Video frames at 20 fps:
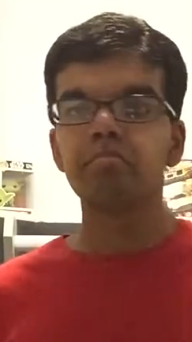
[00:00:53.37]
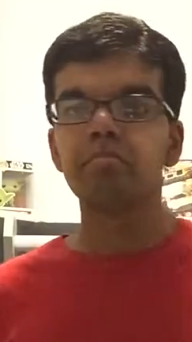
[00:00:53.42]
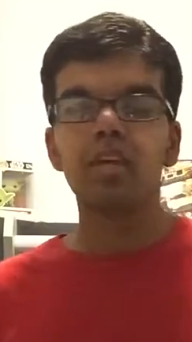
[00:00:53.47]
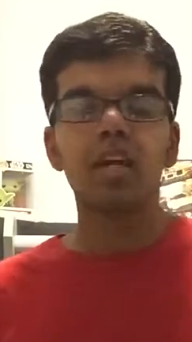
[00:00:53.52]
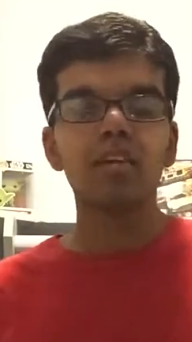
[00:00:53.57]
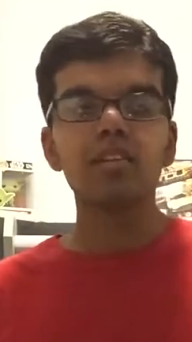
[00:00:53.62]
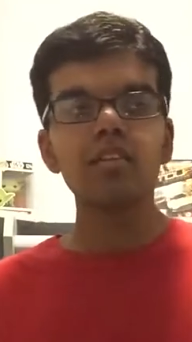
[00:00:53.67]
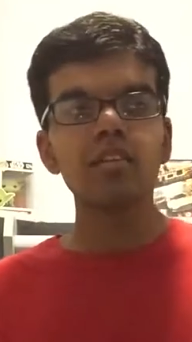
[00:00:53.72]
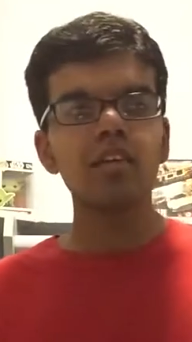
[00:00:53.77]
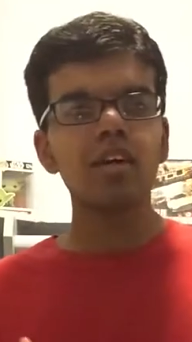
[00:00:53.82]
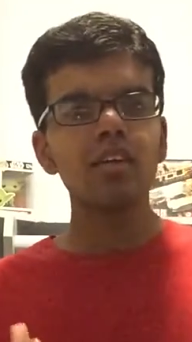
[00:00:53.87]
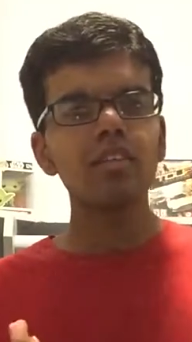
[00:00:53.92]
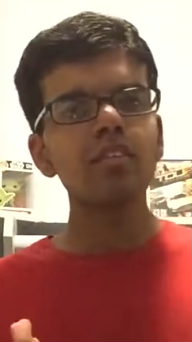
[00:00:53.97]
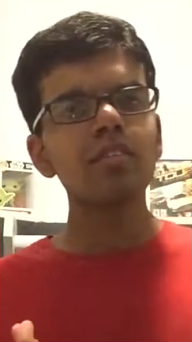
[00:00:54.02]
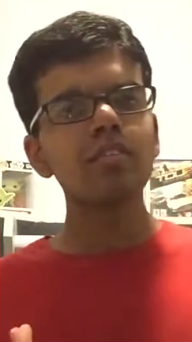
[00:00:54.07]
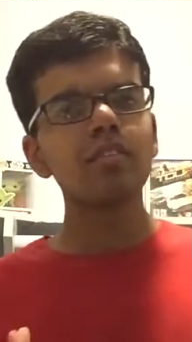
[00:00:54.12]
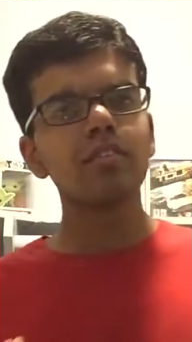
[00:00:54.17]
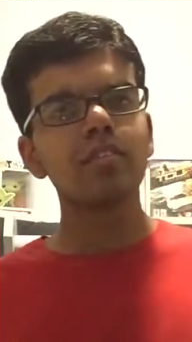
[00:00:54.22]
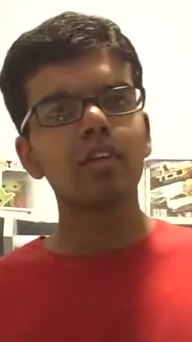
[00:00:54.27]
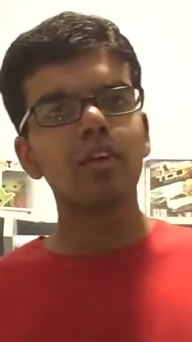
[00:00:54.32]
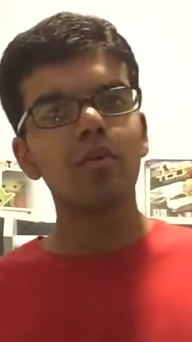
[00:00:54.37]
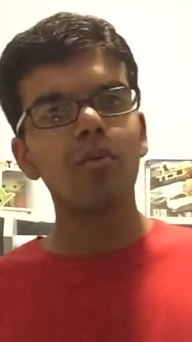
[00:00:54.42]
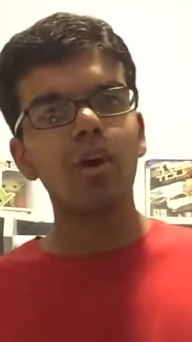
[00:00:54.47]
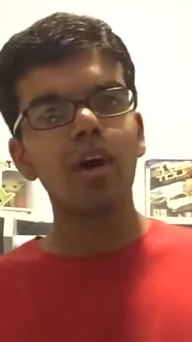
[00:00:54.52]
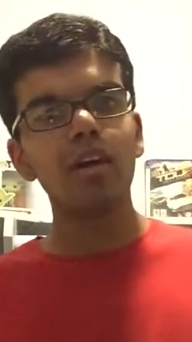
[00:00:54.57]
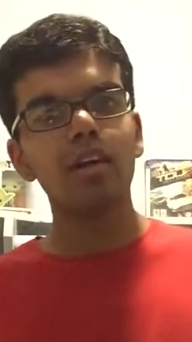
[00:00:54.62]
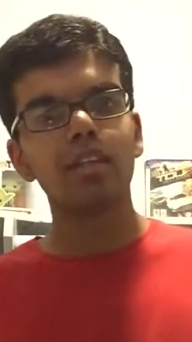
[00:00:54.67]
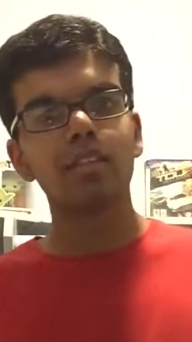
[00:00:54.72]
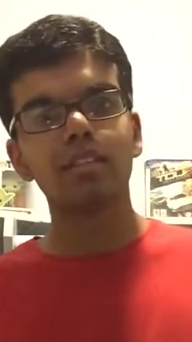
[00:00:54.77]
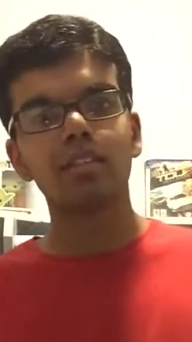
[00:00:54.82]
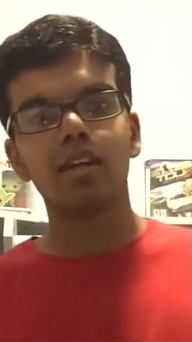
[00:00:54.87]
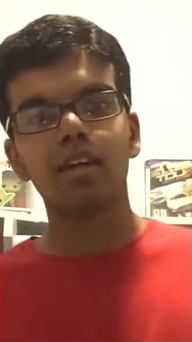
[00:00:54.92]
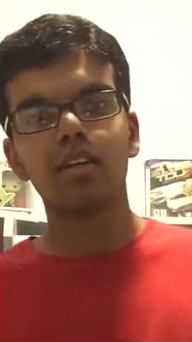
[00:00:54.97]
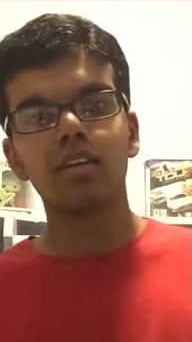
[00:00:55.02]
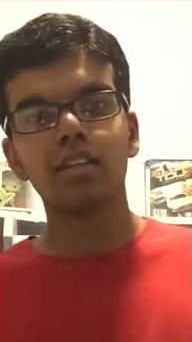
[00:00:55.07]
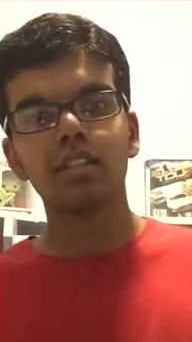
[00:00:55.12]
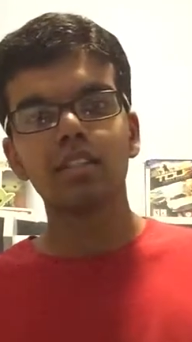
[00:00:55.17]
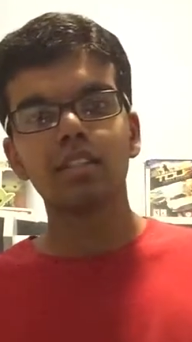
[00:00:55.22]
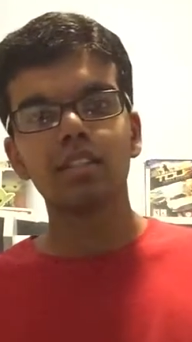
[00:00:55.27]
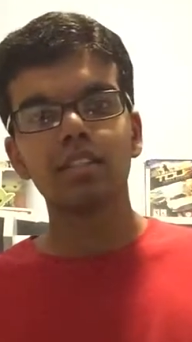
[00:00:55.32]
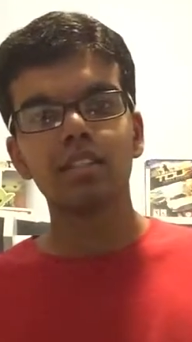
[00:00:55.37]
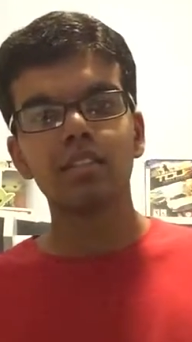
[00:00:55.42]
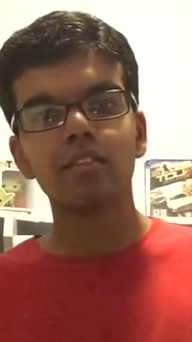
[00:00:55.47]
I don't even know why I saw it, honestly.